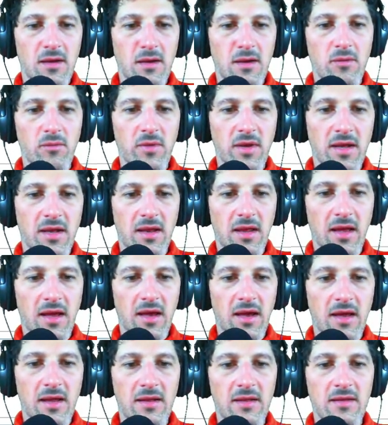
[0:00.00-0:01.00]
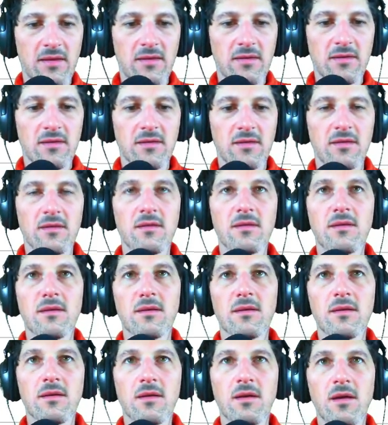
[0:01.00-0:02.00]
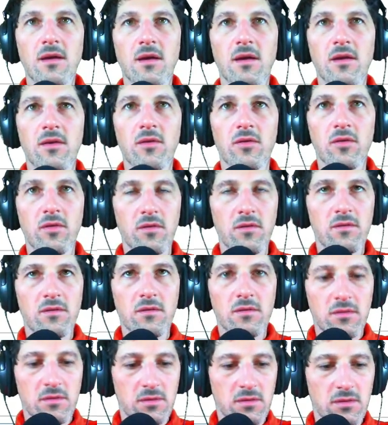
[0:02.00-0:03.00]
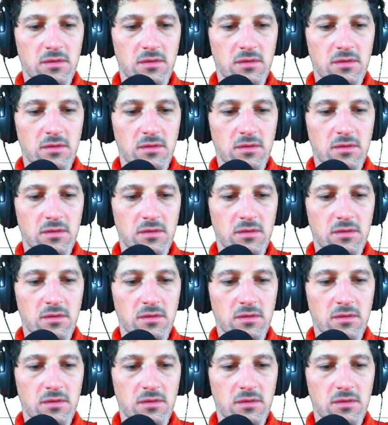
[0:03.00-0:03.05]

we can add the user,